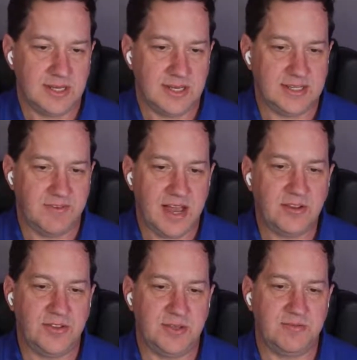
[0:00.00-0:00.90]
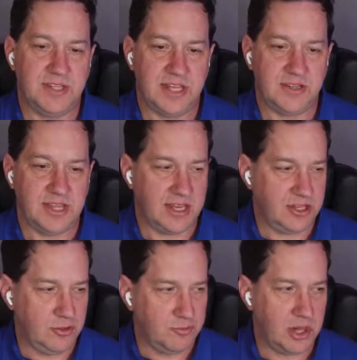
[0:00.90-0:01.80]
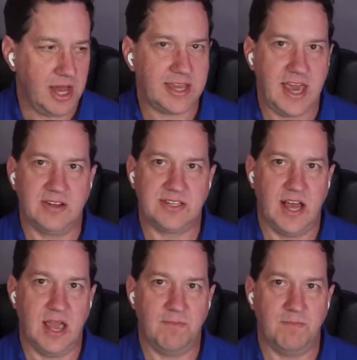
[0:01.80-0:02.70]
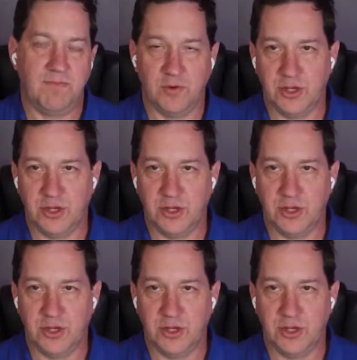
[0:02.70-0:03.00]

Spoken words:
it's vital that you block out time for